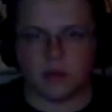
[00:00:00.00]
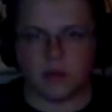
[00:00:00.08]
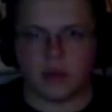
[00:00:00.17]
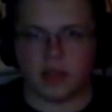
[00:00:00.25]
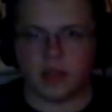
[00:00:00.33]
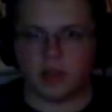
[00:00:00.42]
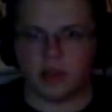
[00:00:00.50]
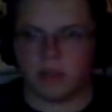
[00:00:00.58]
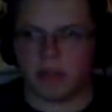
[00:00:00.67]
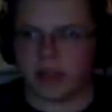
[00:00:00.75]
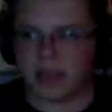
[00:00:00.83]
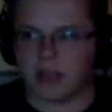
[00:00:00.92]
Yeah, let's do a
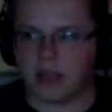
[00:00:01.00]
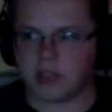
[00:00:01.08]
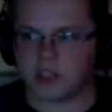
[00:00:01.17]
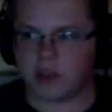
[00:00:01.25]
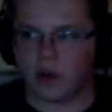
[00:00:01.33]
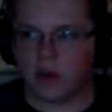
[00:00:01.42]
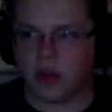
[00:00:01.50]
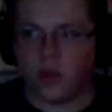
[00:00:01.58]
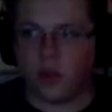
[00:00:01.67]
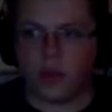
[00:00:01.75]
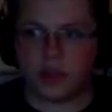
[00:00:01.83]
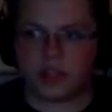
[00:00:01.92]
Mega Elixir.
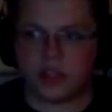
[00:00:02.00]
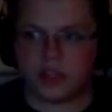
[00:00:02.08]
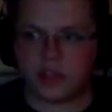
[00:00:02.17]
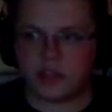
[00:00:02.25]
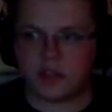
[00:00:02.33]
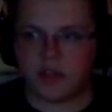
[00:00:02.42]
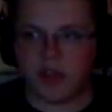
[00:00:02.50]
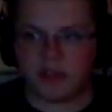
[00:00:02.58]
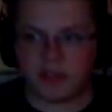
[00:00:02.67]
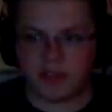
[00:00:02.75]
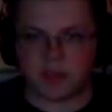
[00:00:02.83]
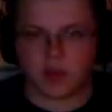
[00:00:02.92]
We just need to survive a
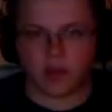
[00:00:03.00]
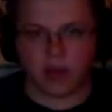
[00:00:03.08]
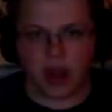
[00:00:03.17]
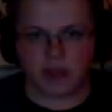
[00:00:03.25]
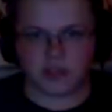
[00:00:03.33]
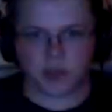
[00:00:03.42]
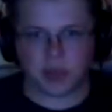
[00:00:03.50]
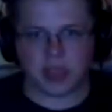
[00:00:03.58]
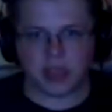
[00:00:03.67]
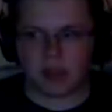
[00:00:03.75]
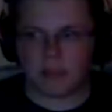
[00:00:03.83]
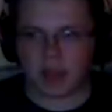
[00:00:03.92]
single round so we can
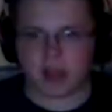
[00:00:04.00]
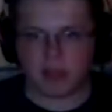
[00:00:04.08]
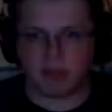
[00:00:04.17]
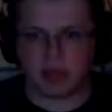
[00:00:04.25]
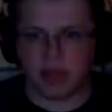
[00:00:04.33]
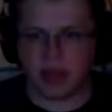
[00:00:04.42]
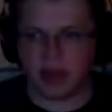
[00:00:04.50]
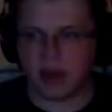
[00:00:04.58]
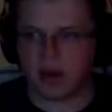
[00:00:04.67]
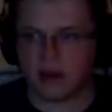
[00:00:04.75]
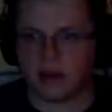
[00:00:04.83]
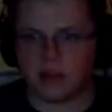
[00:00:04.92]
get back up in the air,
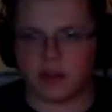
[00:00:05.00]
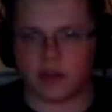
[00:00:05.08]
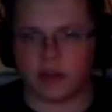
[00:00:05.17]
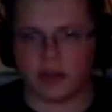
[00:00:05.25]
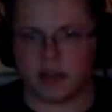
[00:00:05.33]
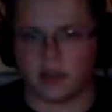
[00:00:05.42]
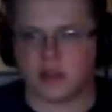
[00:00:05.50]
literally.